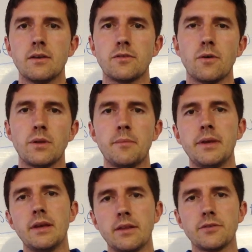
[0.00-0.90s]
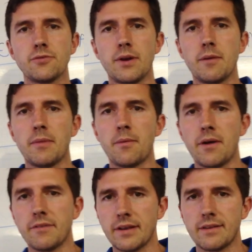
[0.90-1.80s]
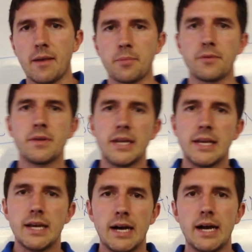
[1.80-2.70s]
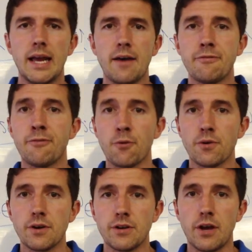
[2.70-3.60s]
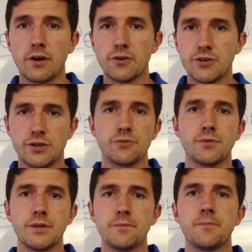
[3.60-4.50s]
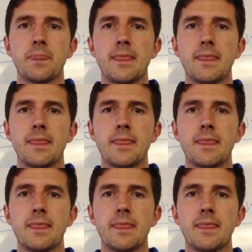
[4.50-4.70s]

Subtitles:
So let me illustrate by way of an example. I have 4 younger children.